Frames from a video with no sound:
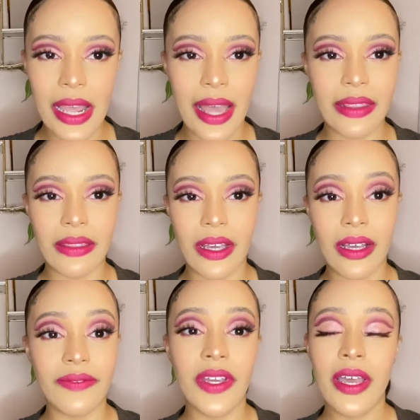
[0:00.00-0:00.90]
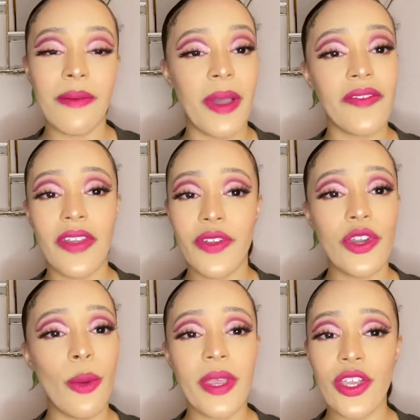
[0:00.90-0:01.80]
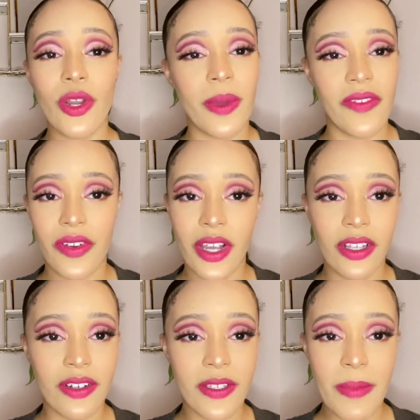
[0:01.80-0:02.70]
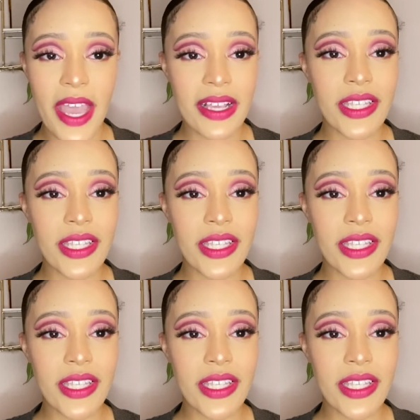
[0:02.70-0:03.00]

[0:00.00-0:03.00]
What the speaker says: If you know me, you know my favorite color is pink.